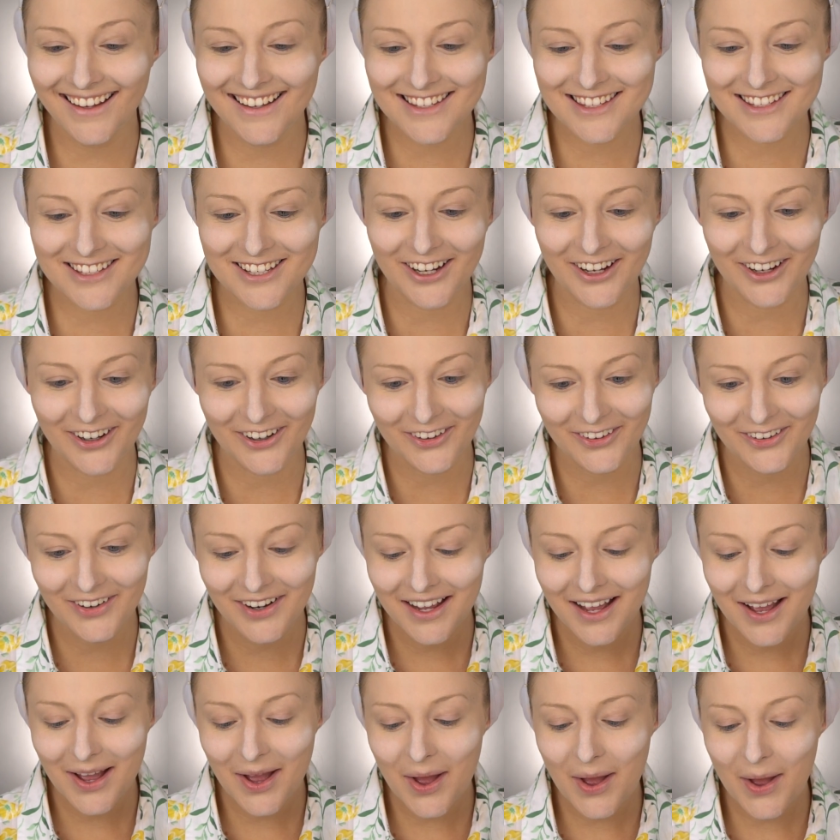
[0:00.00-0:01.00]
So
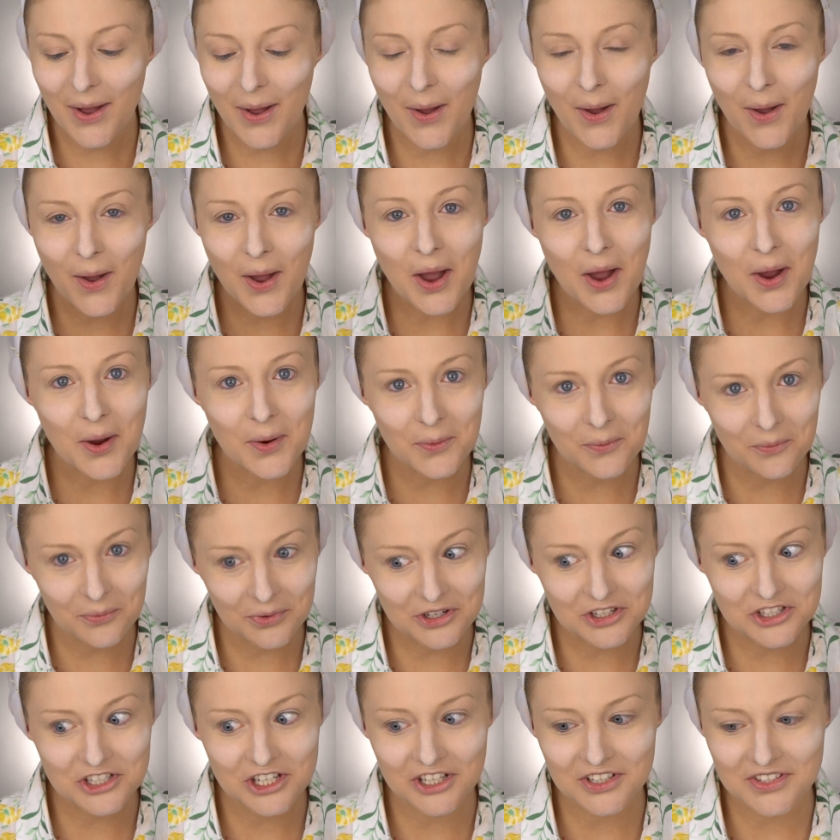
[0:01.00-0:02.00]

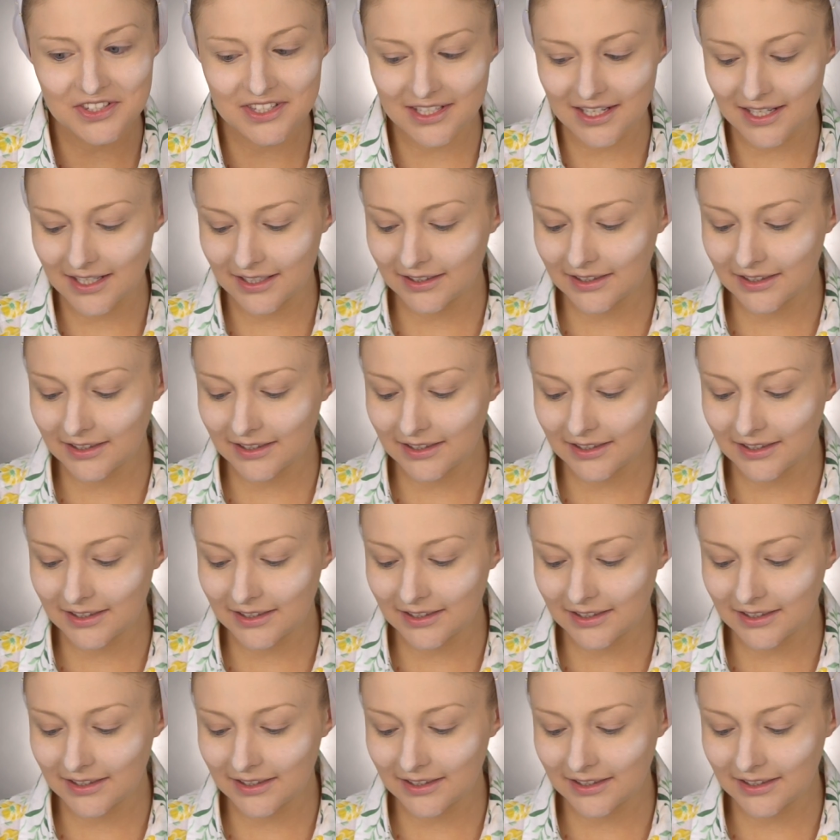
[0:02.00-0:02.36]
we shall see.